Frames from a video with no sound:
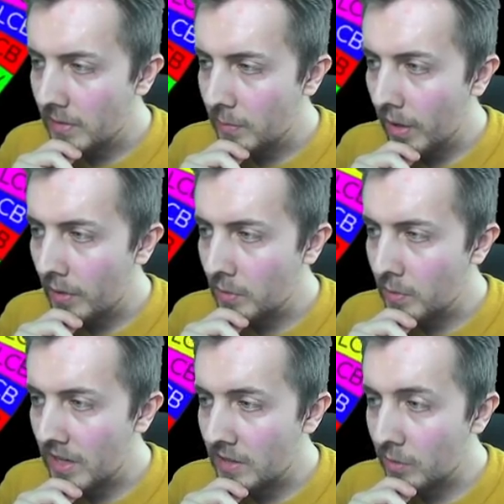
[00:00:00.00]
what else are we
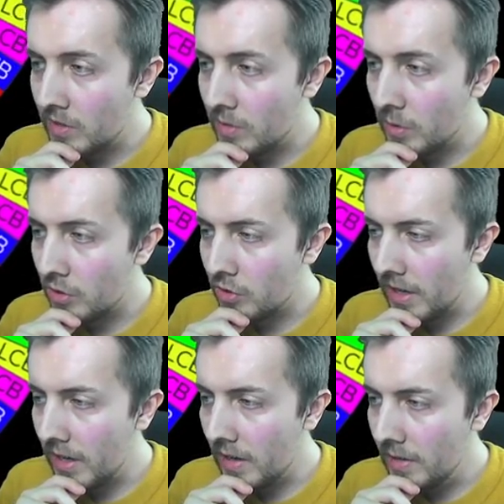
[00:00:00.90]
saying? As long as it's not a
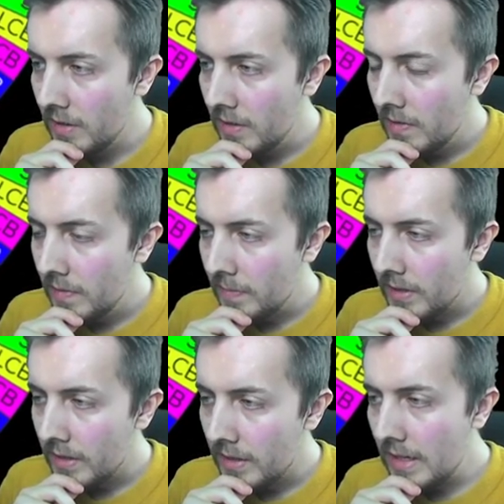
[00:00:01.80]
striker,
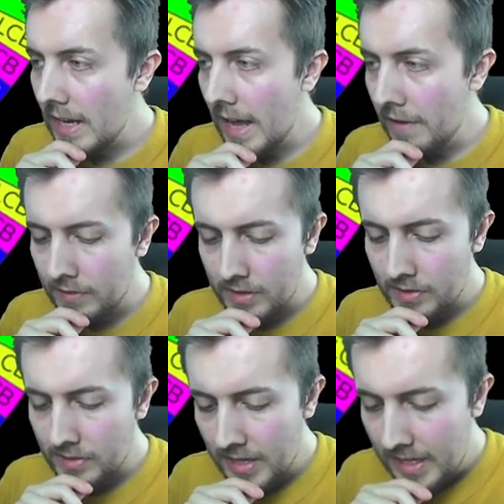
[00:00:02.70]
left
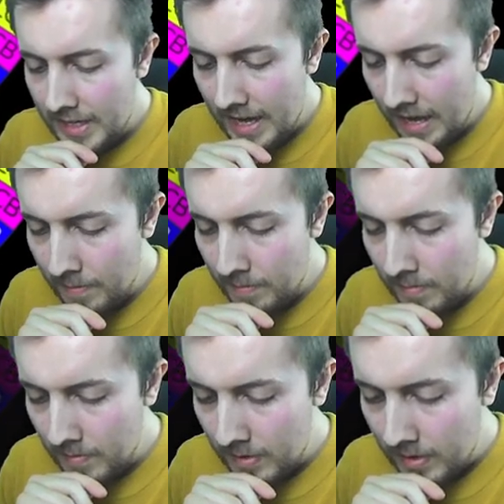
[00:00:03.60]
CDM.
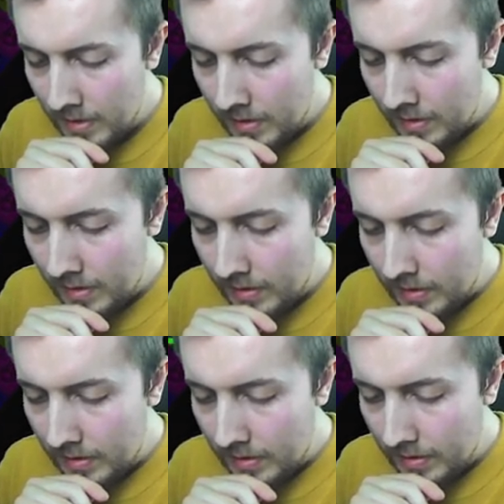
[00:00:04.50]

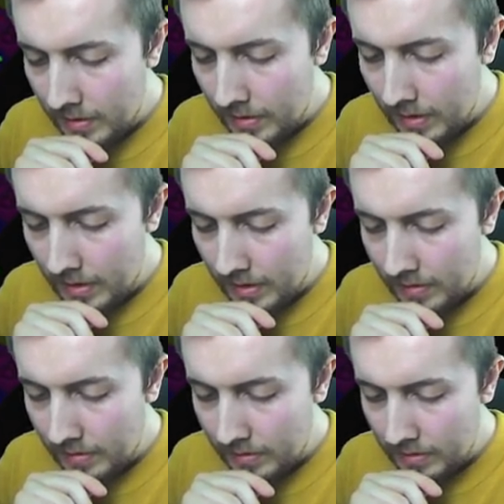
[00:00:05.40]
Uh,
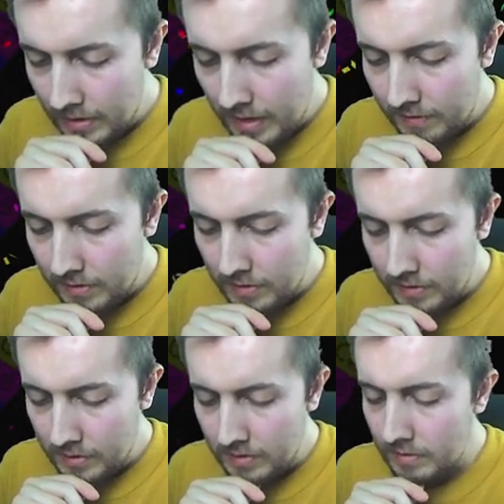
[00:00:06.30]
so left
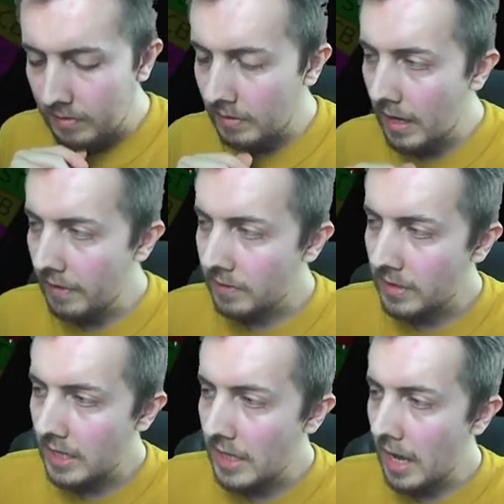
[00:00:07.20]
Left
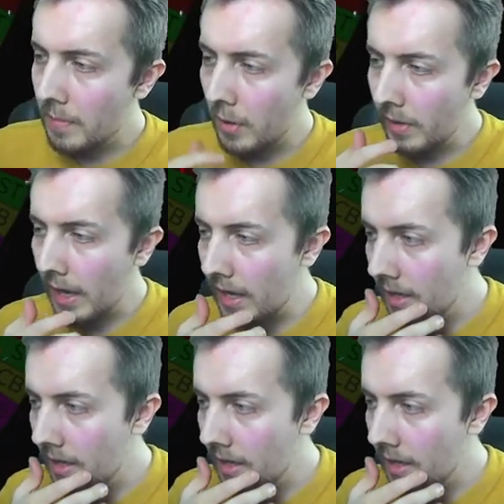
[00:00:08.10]
CDM. Okay.